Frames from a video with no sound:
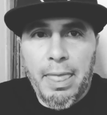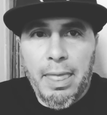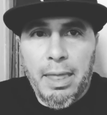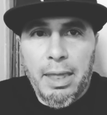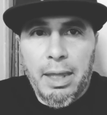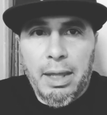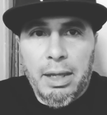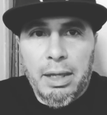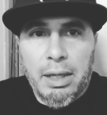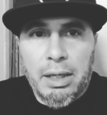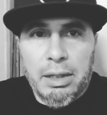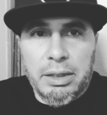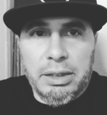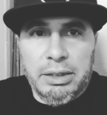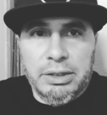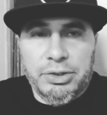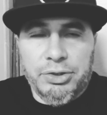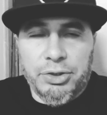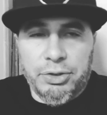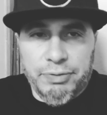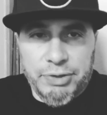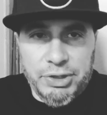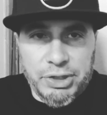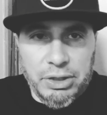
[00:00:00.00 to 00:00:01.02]
Has been pretty
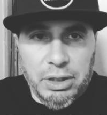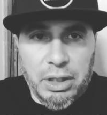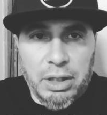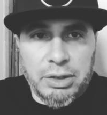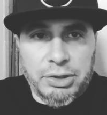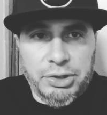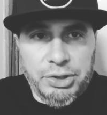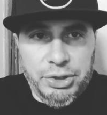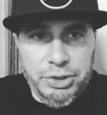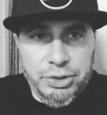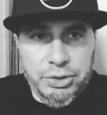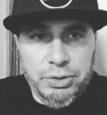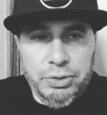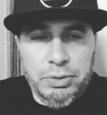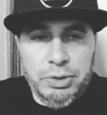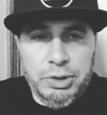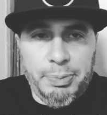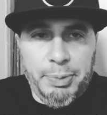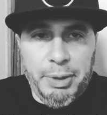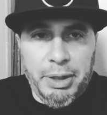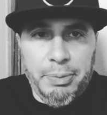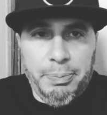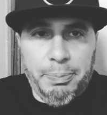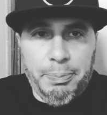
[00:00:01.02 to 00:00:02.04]
fun sharing that with you. They're
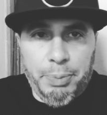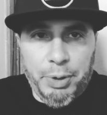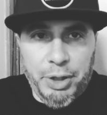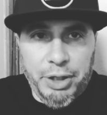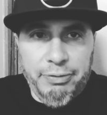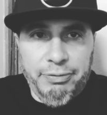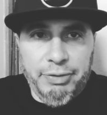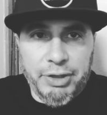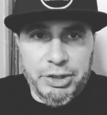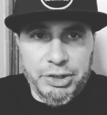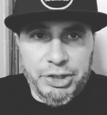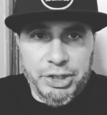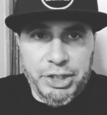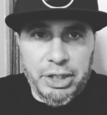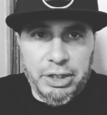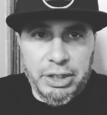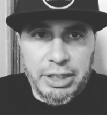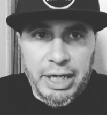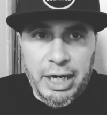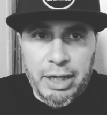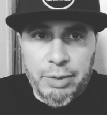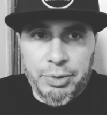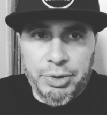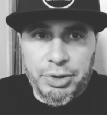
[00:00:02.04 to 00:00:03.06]
all doing really
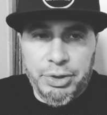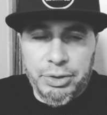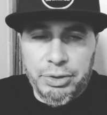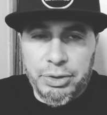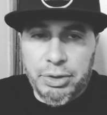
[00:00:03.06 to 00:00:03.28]
well.